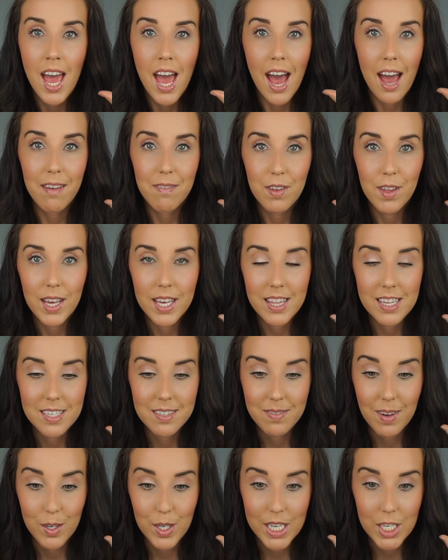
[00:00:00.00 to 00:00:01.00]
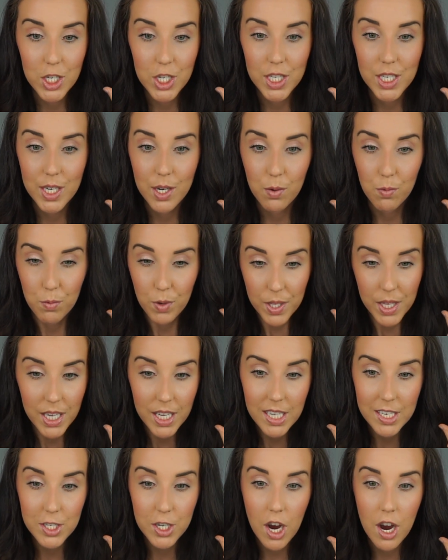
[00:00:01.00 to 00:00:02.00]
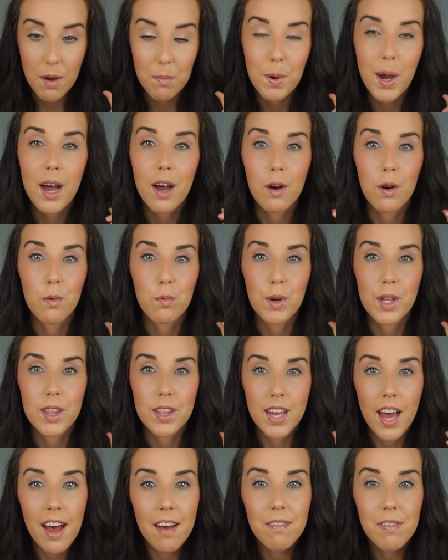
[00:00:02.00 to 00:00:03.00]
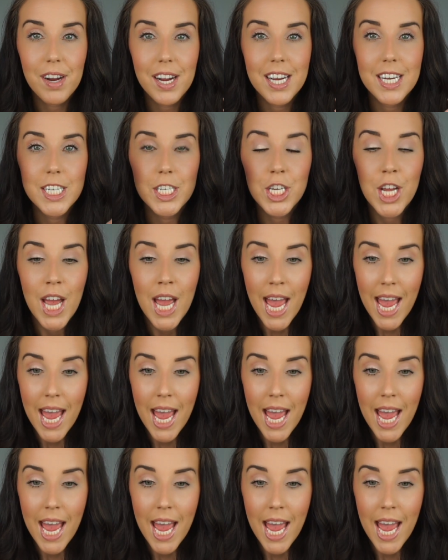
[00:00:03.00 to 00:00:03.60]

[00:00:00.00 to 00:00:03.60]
I feel like this foundation did a really good job with coverage,